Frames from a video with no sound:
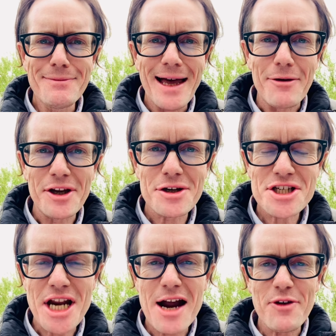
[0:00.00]
Hare
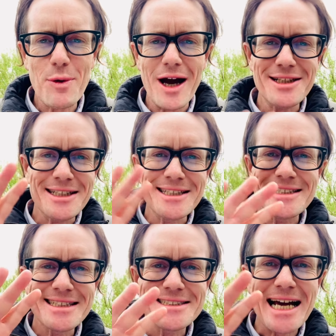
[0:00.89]
Krishna, everyone.
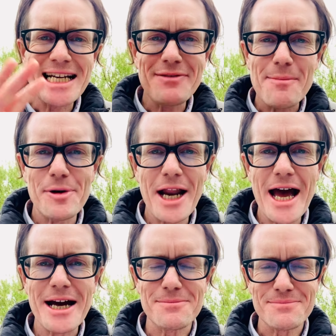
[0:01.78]
Dhanavat
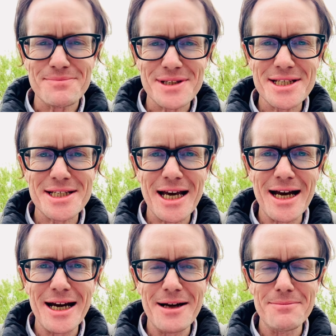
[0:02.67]

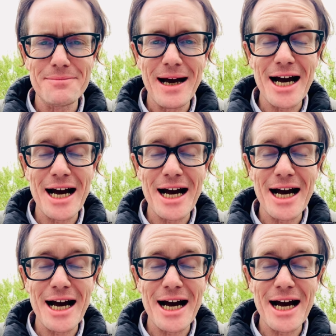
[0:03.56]
pranams.